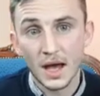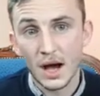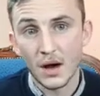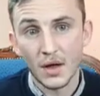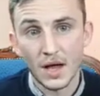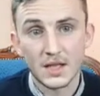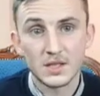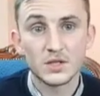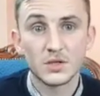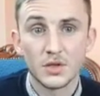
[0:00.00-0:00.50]

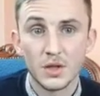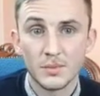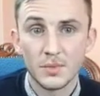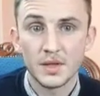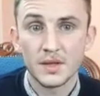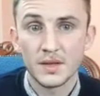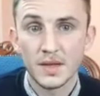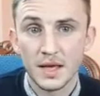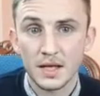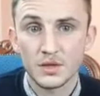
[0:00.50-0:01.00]
I'll answer them
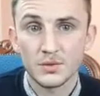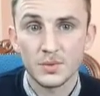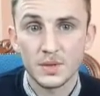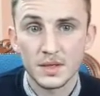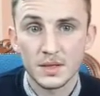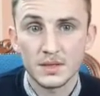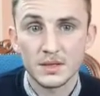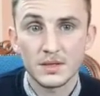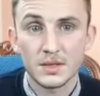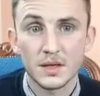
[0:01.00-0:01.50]
in the next
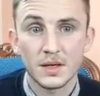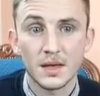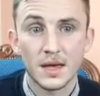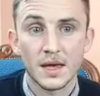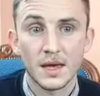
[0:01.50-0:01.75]
week's